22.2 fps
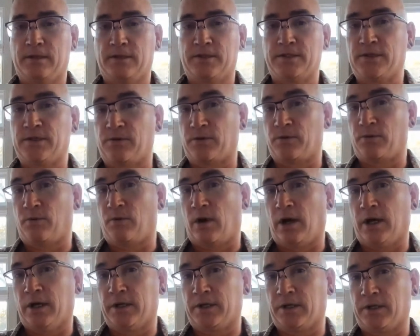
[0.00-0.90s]
So with
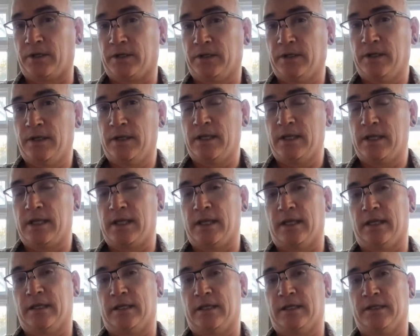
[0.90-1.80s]
water,
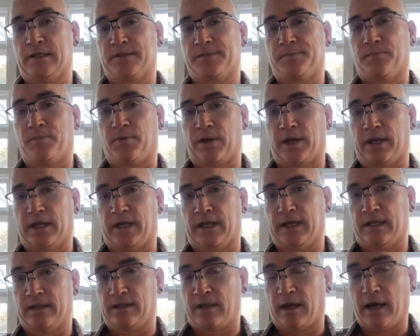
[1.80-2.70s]
it is bringing
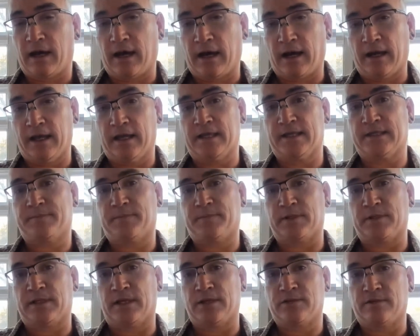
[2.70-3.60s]
in the highest
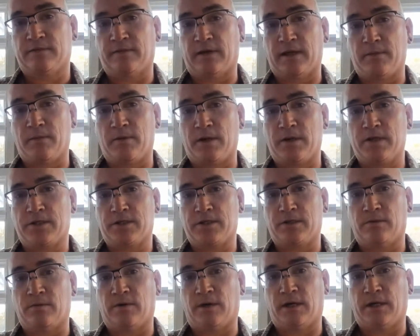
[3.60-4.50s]
potential
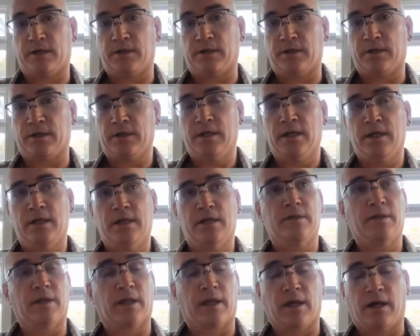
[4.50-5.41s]
vibration of water,
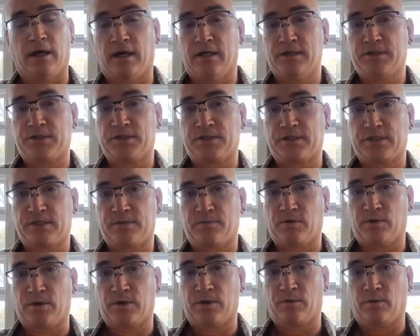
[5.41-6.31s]
the
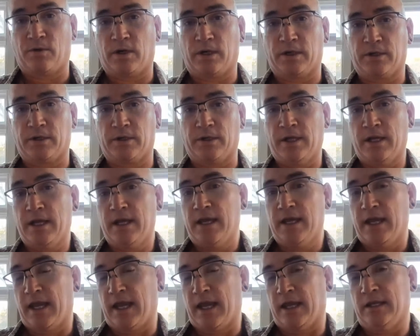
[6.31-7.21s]
consciousness more into water,
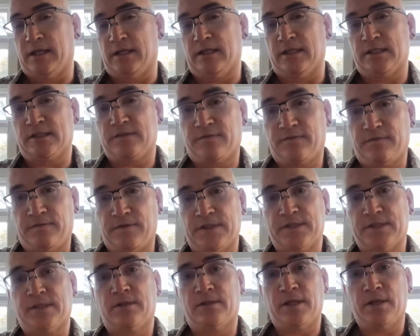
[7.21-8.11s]
and it is
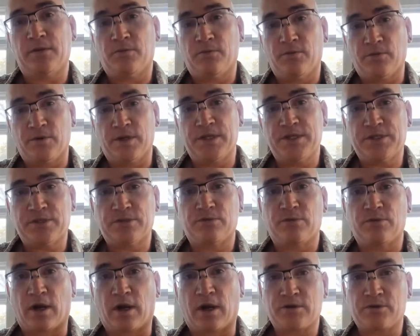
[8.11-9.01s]
physically
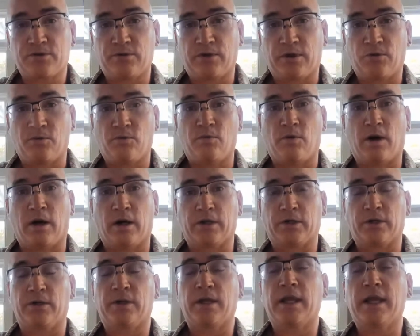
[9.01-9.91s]
restructuring
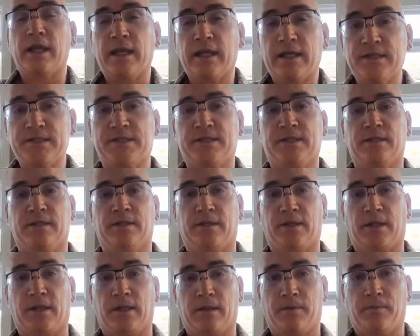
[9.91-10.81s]
water
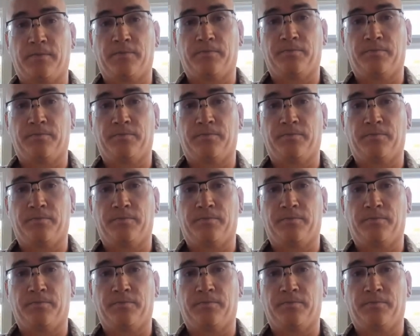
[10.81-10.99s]
instantly.